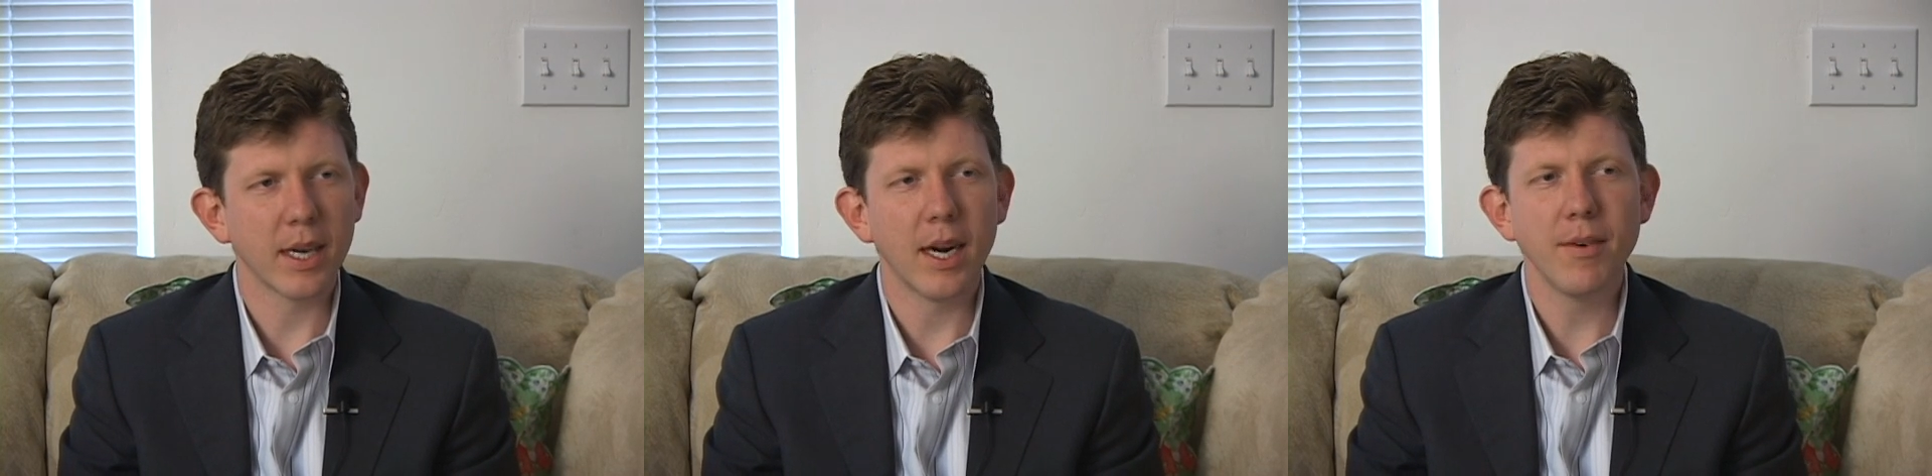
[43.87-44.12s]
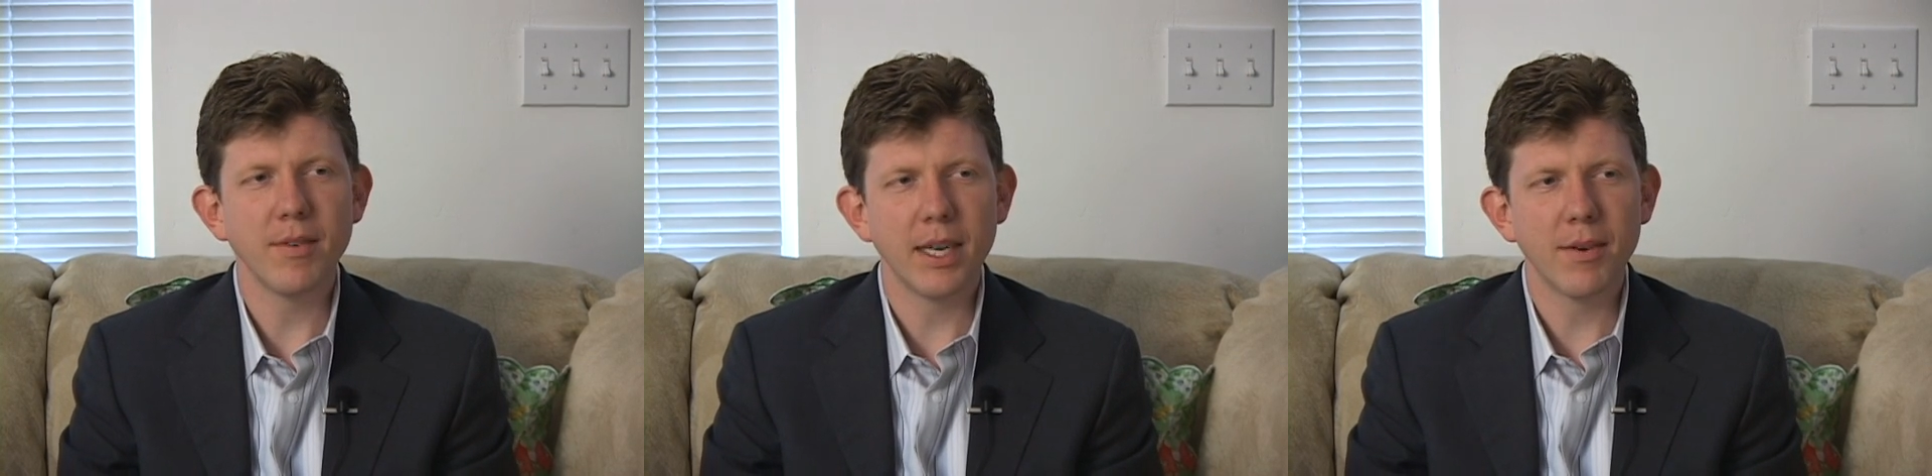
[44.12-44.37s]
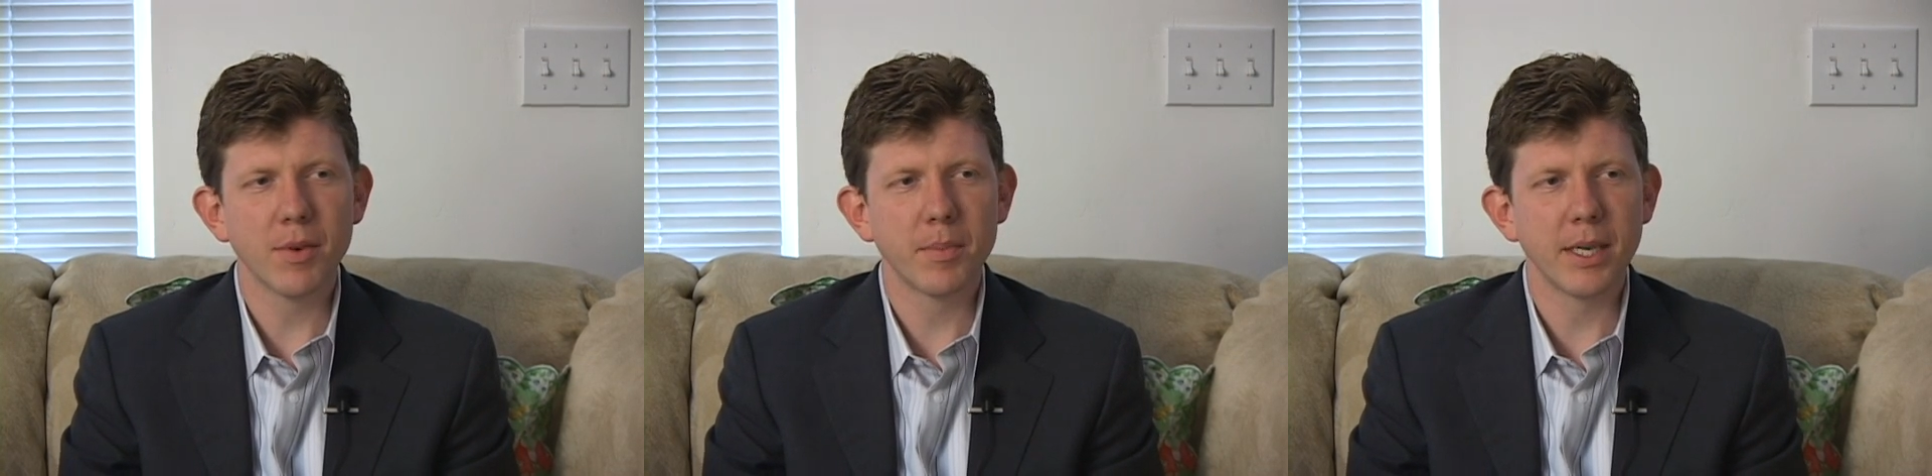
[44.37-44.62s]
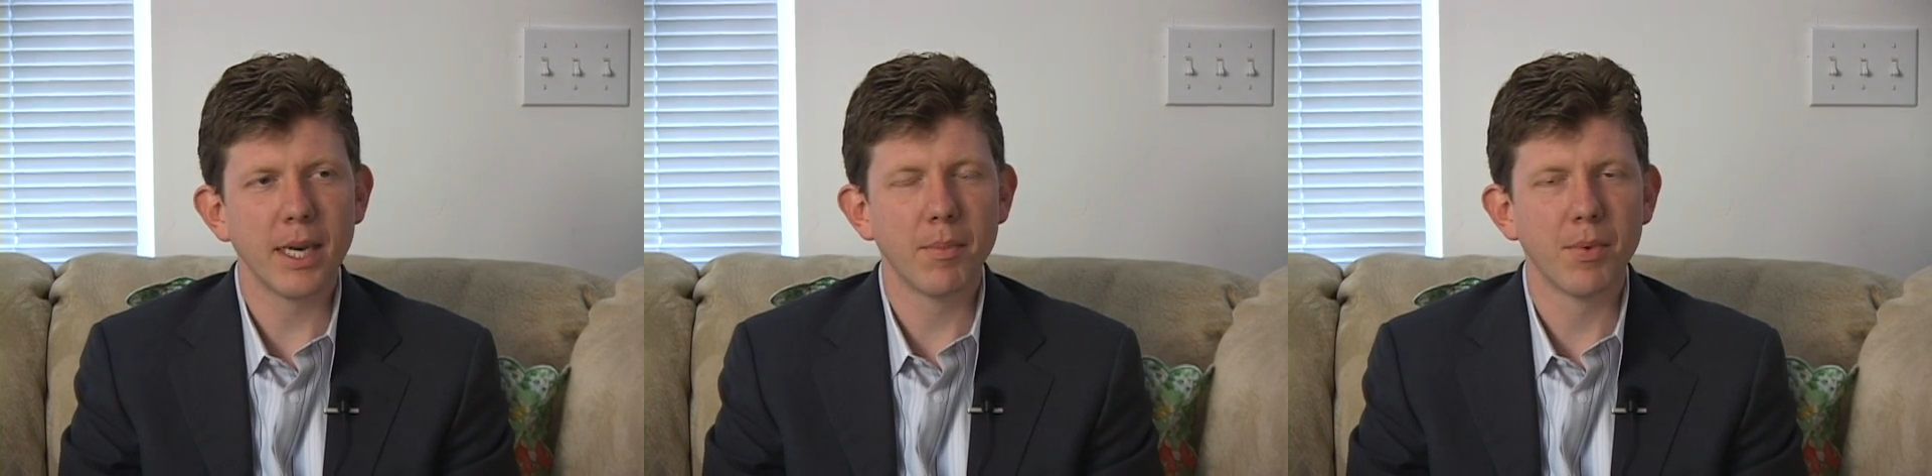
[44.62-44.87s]
and I've never
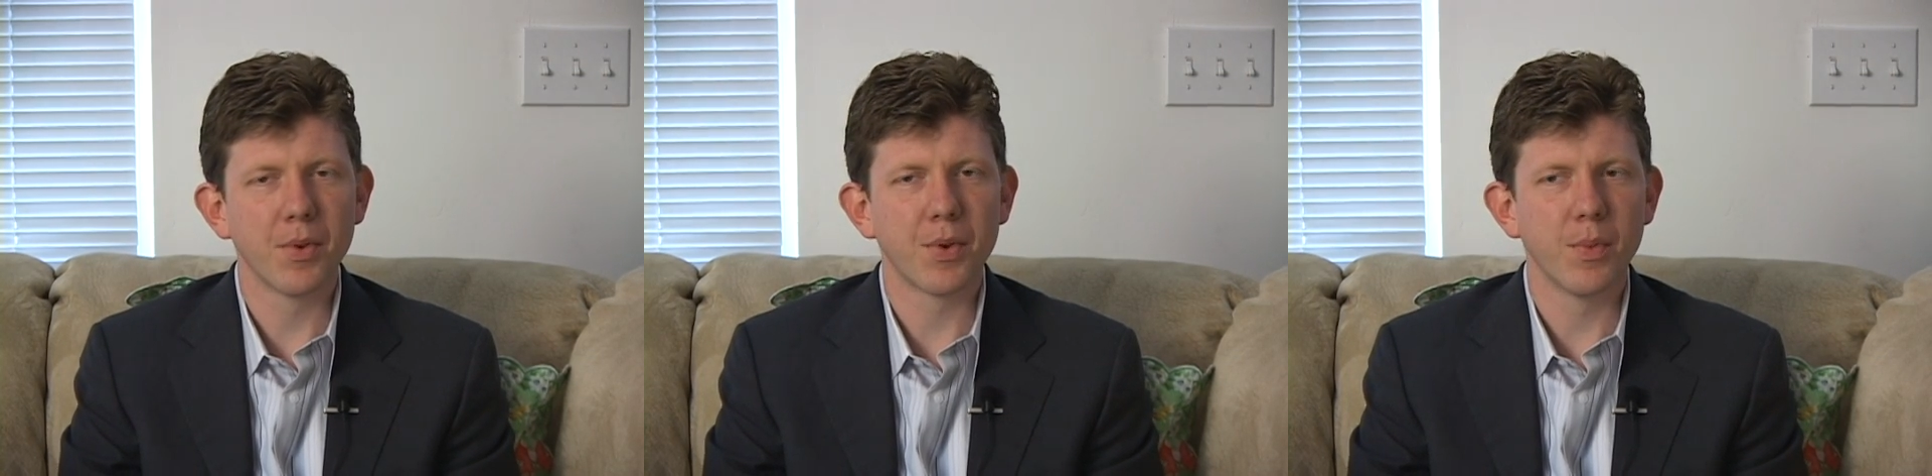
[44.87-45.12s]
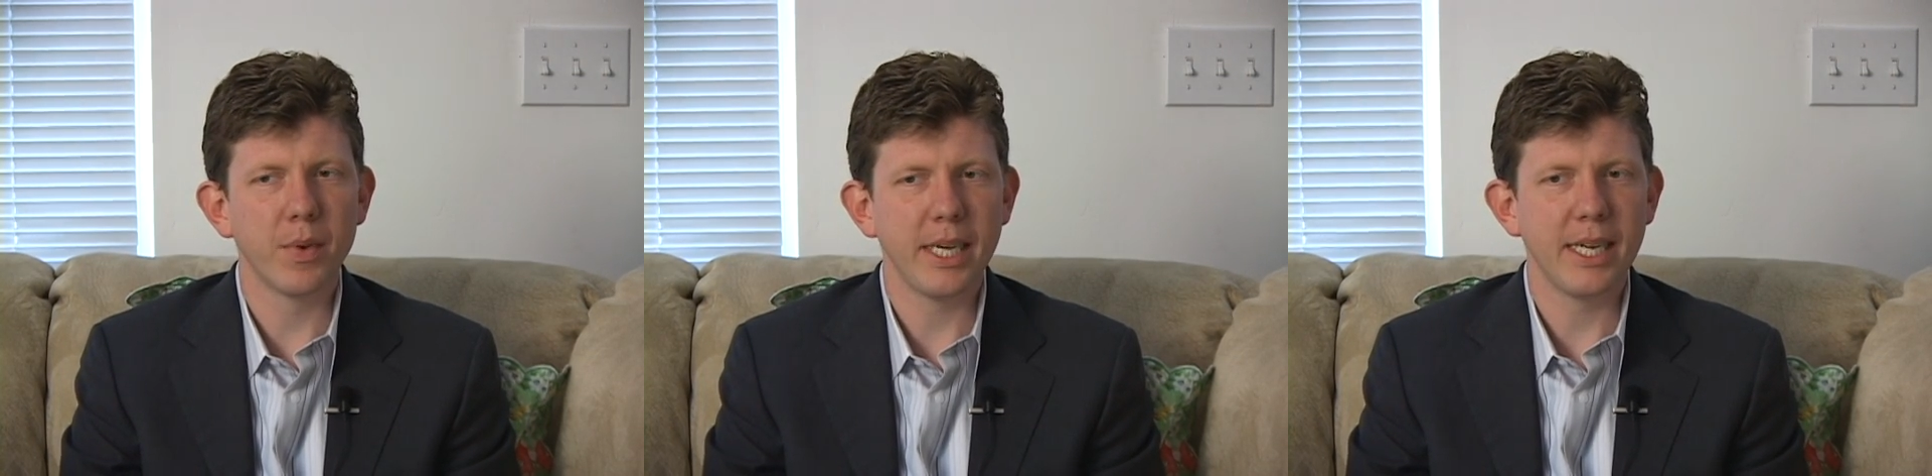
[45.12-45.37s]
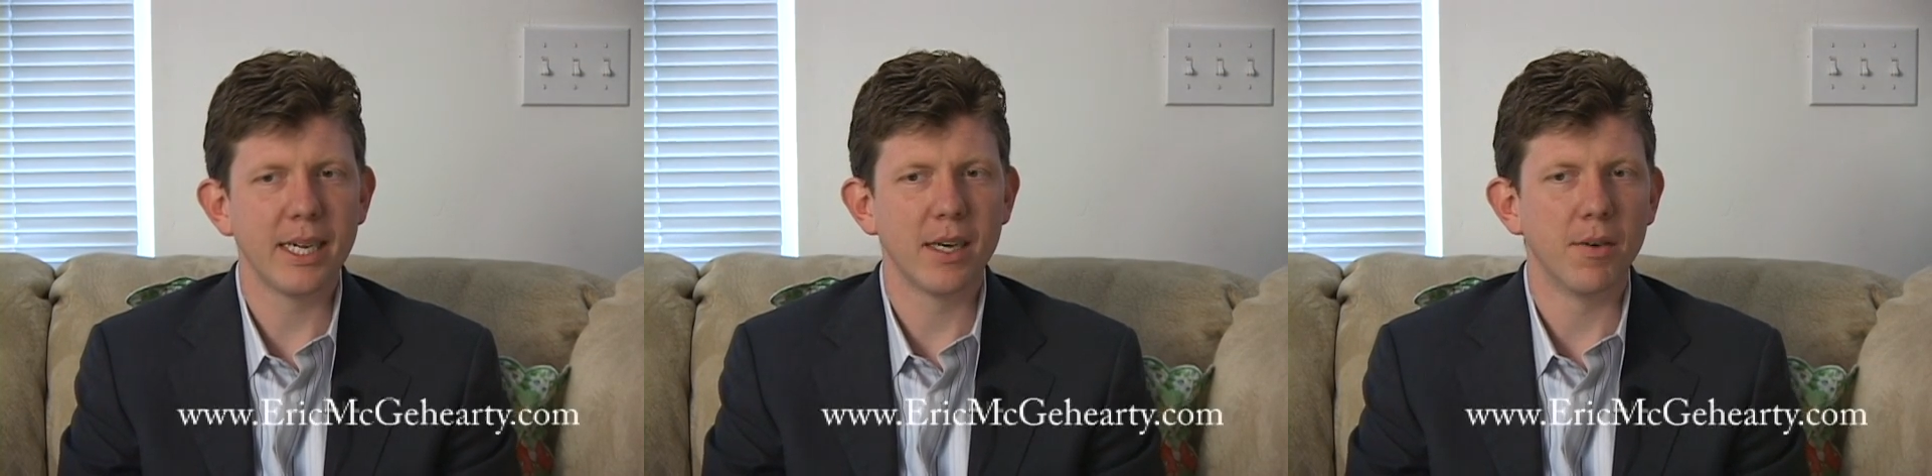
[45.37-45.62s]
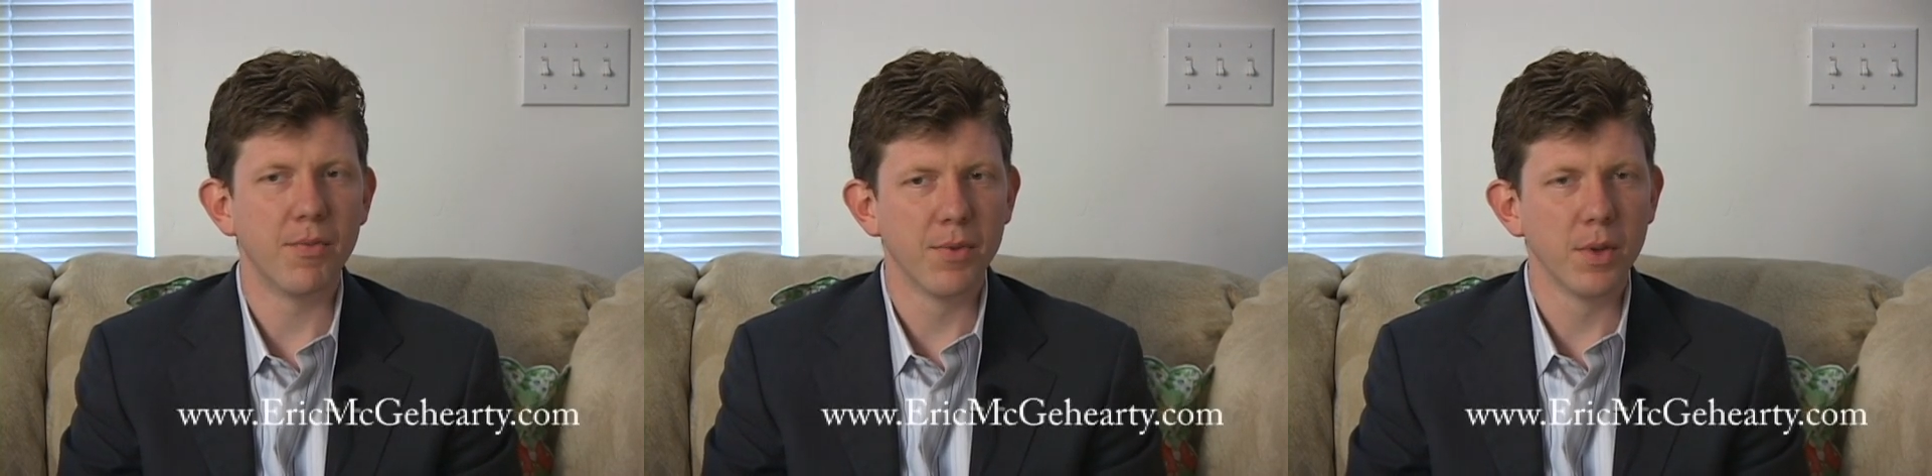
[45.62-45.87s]
been able to read at
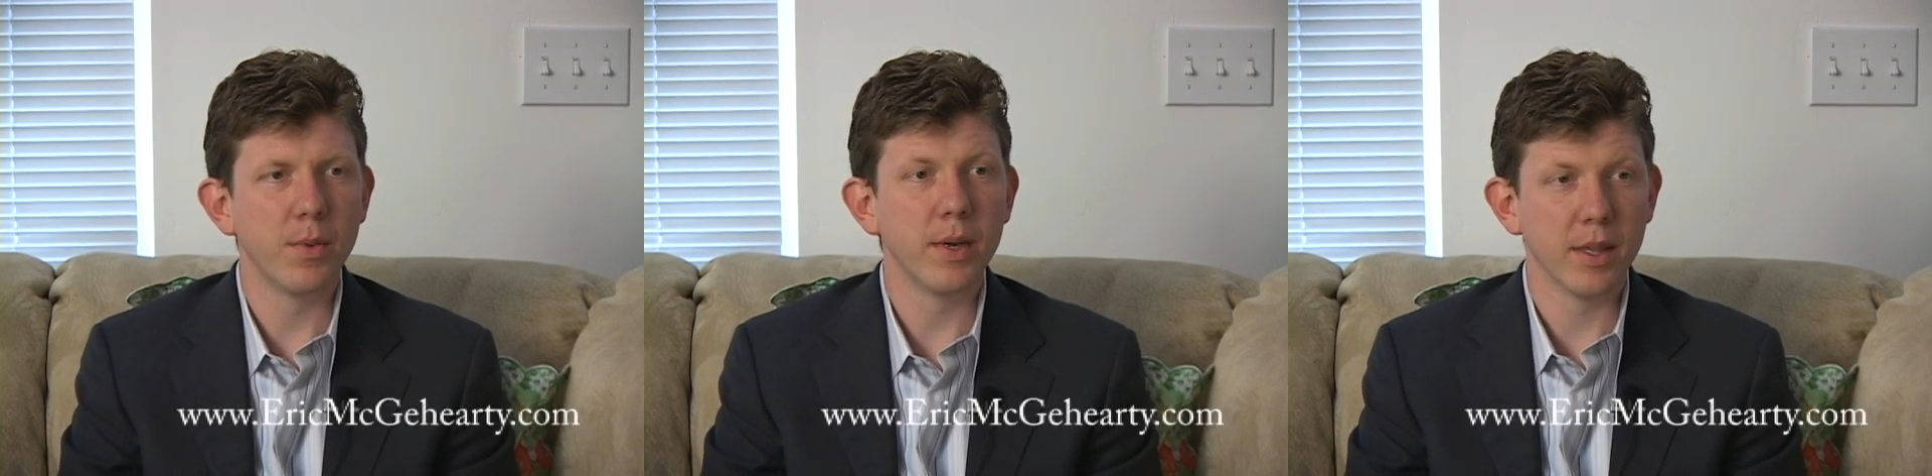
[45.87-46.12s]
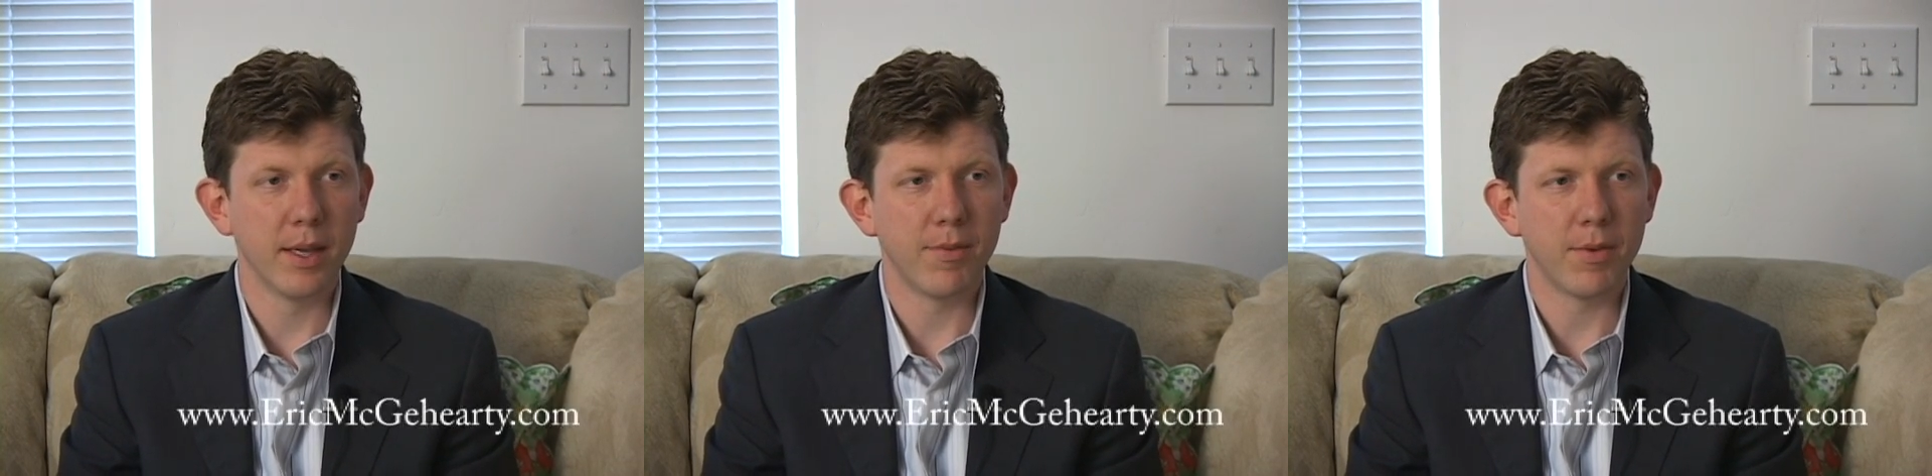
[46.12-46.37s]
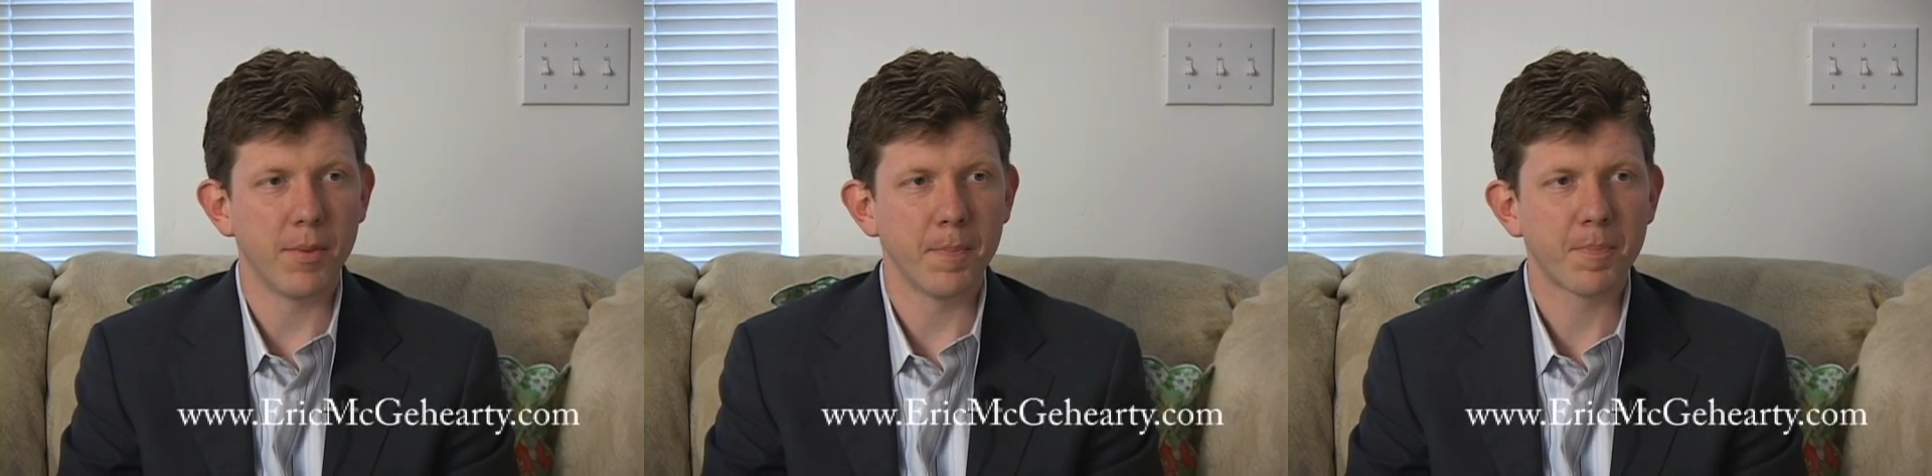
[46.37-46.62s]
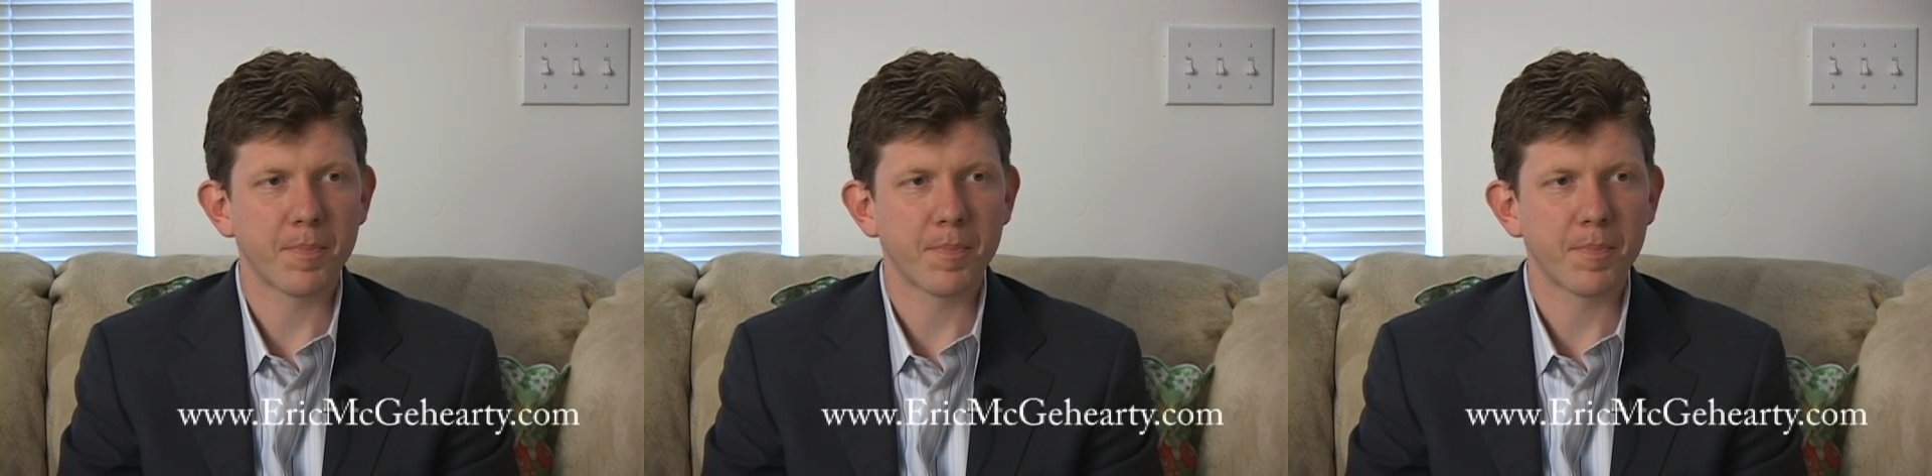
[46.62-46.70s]
a fluent level.